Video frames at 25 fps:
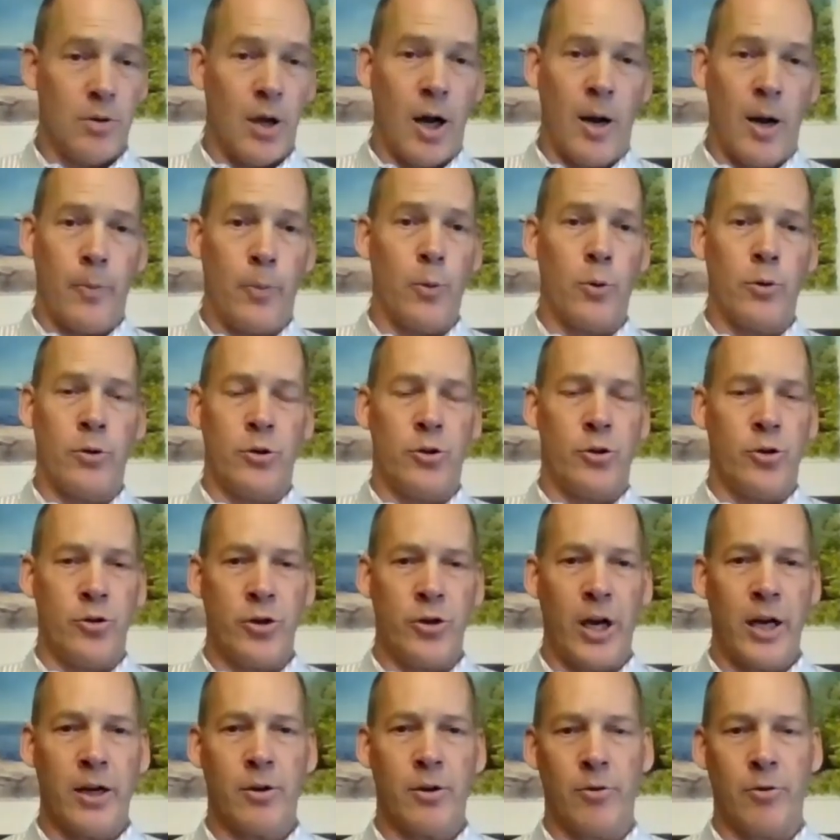upward
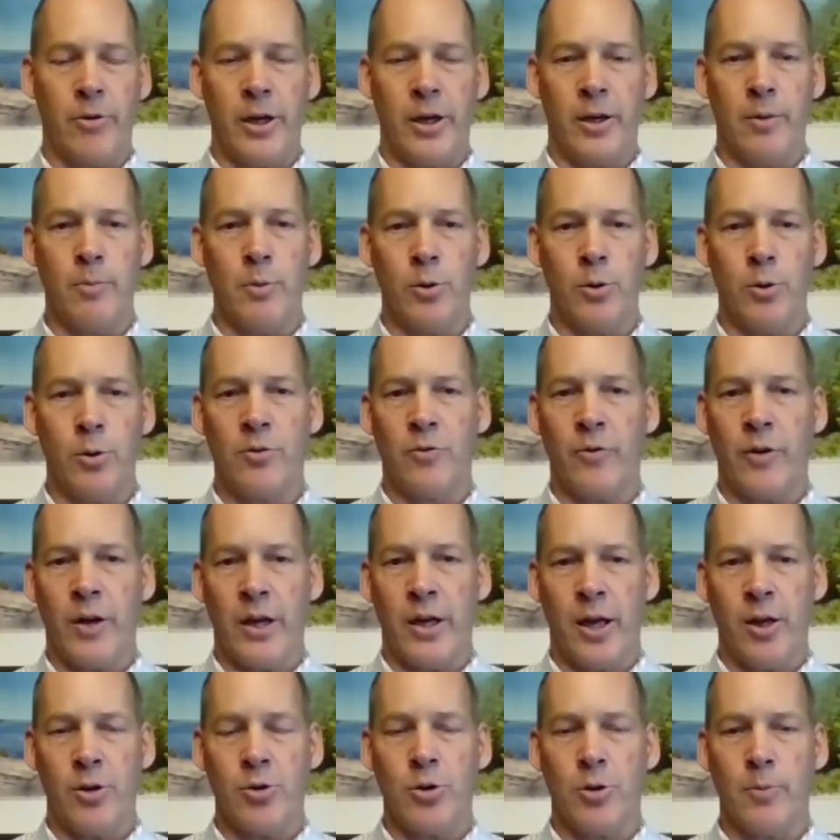trajectory in most
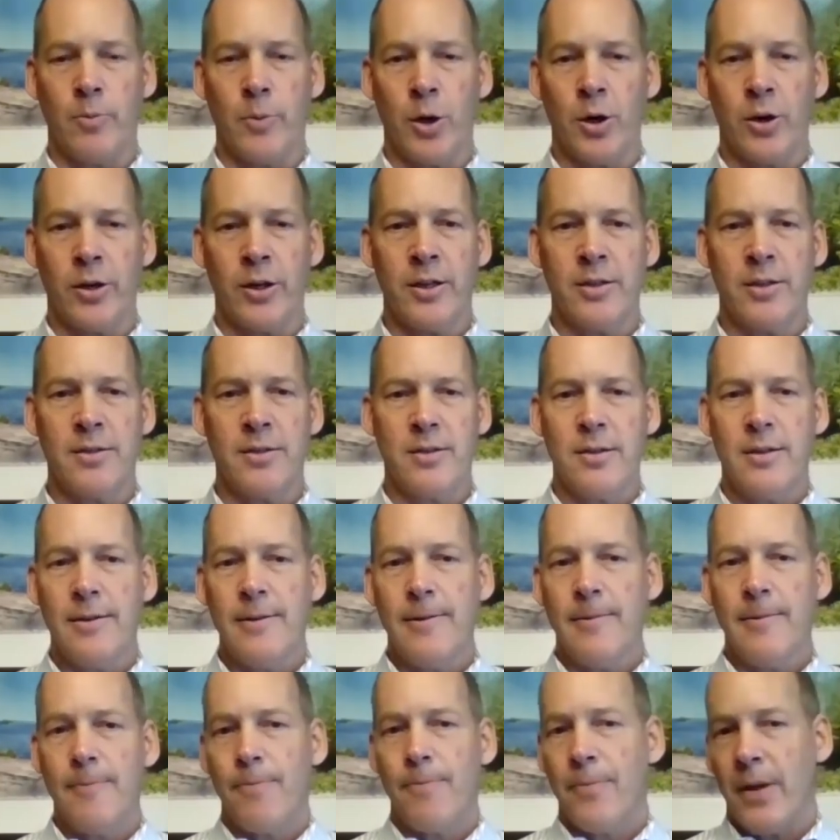financial markets.
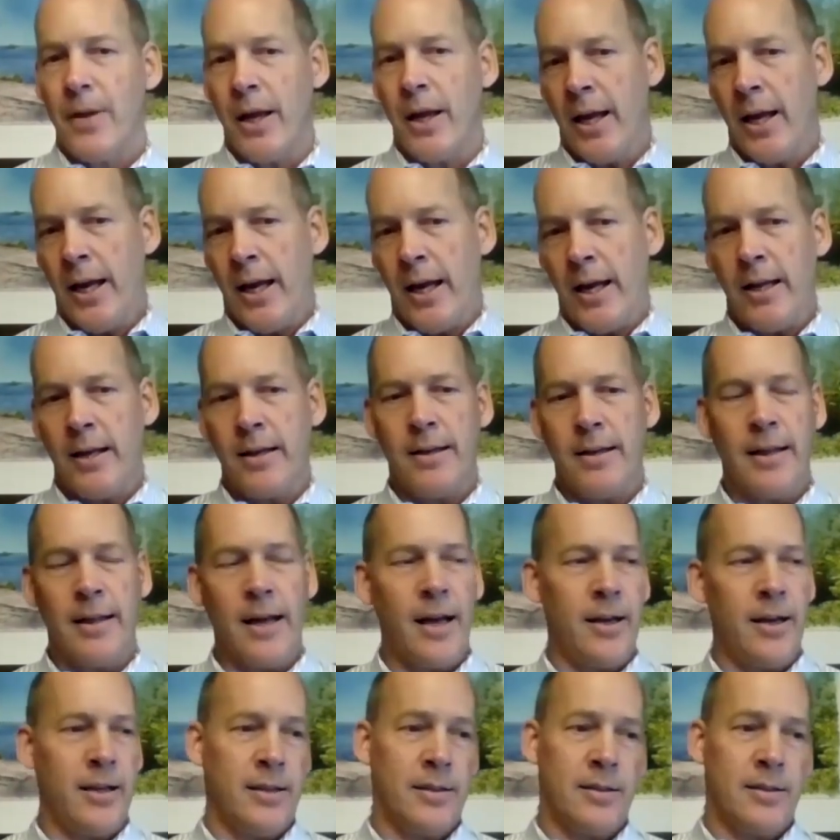And
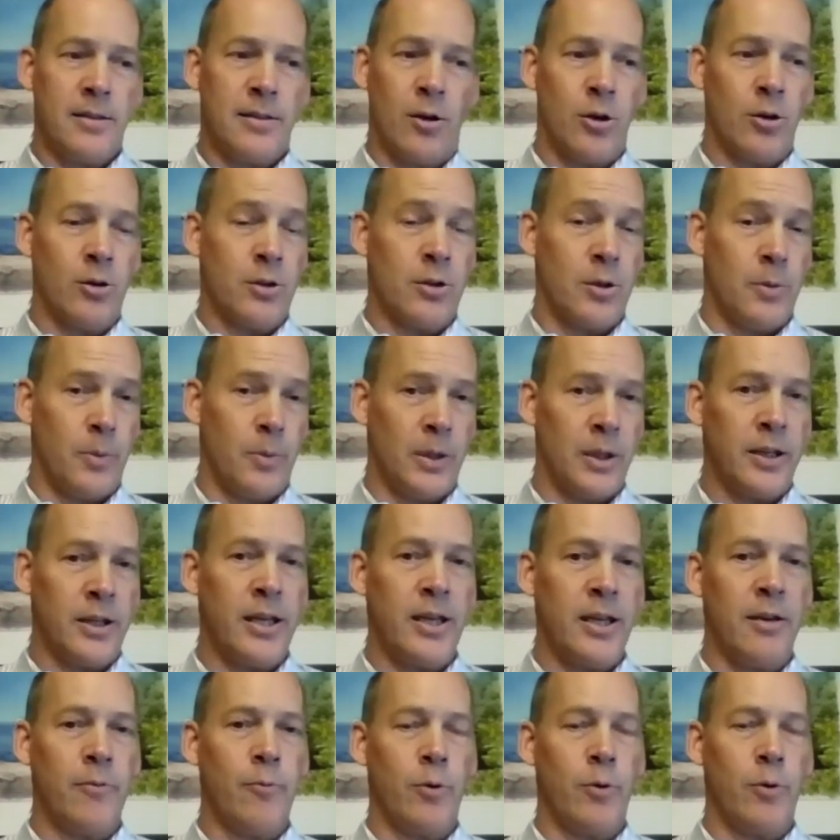that is hard to
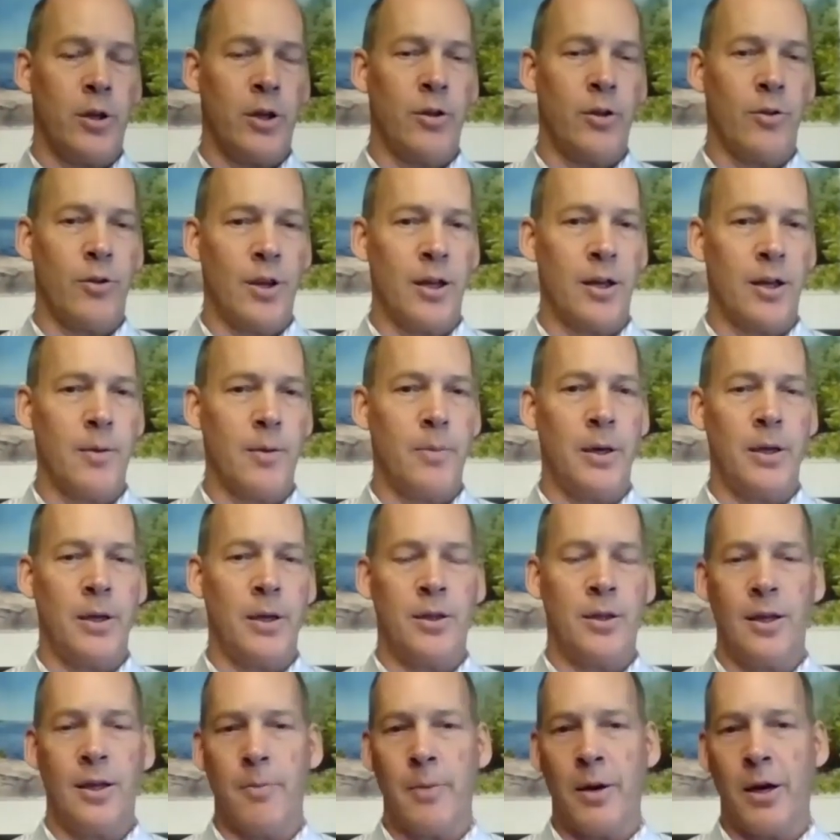believe when you think
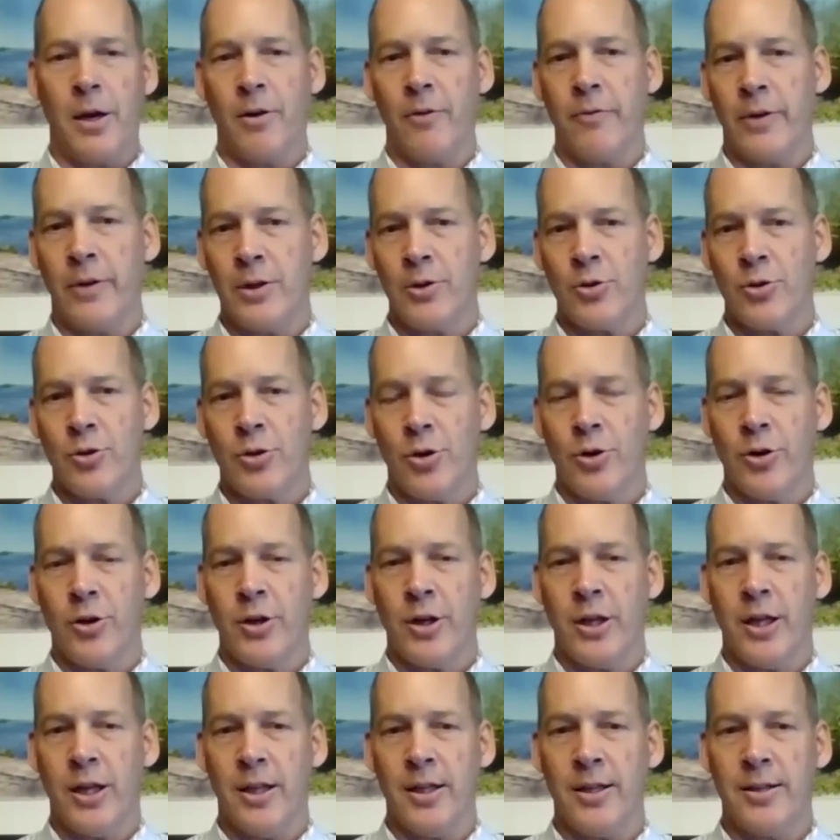about the amount of
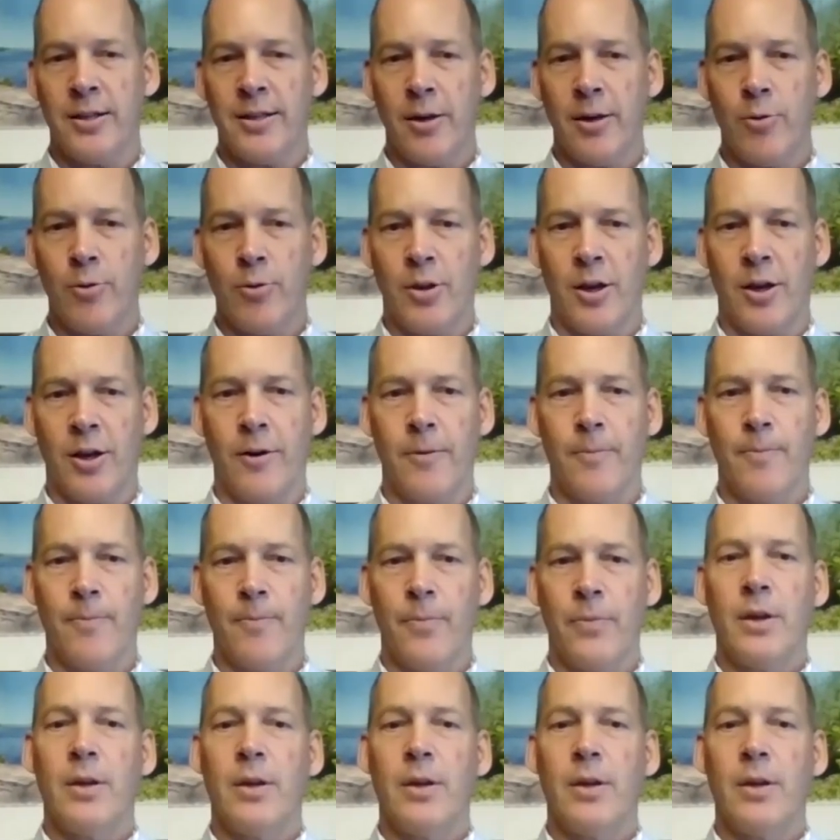uncertainty that's out there.